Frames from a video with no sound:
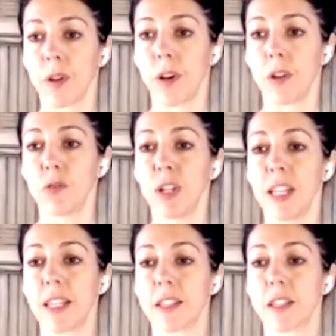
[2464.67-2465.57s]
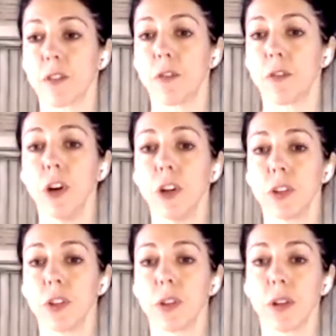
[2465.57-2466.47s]
Good. Release the foot.
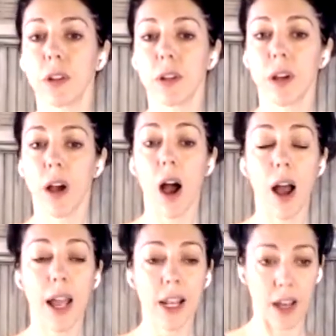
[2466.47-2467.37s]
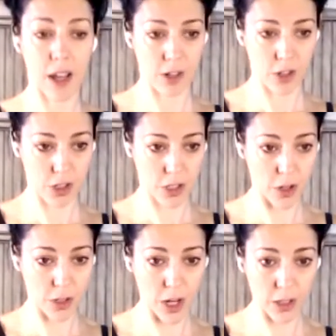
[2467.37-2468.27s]
High lunge.
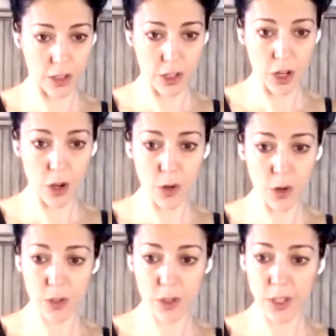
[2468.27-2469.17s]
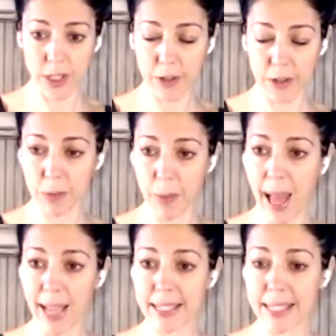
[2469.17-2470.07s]
So tuck the toes, lift the
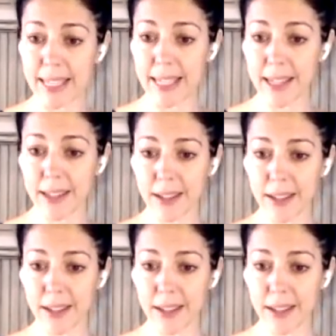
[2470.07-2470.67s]
back knee.